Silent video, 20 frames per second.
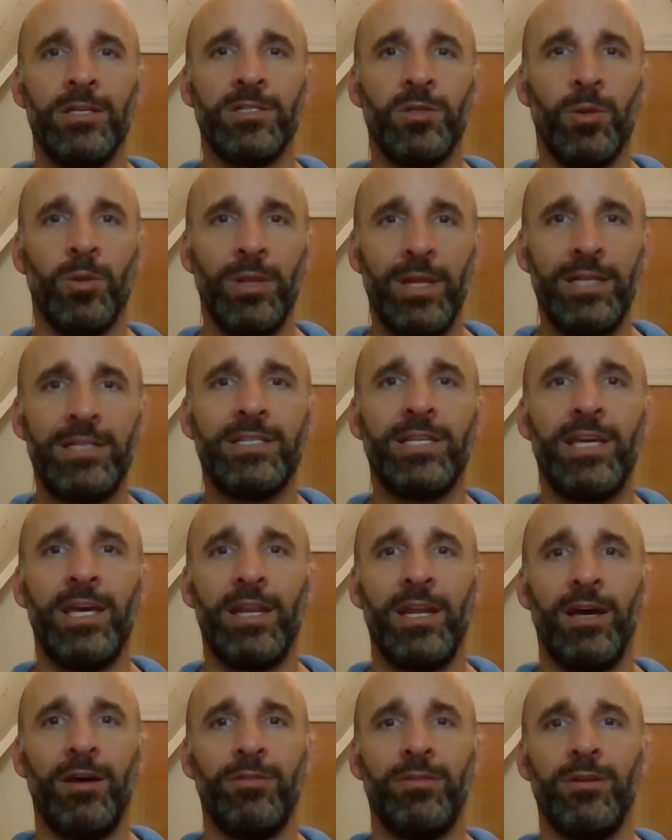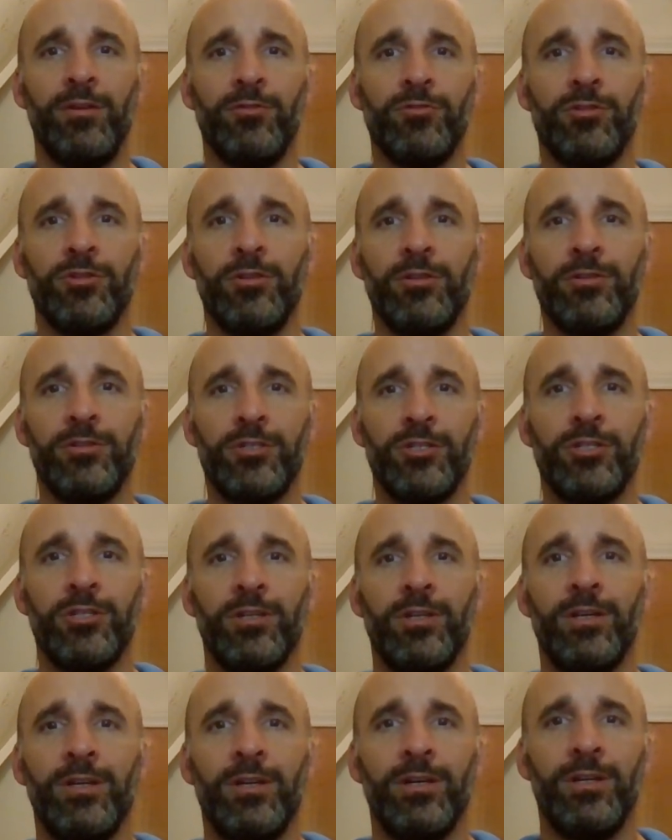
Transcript: So let's get out there, church.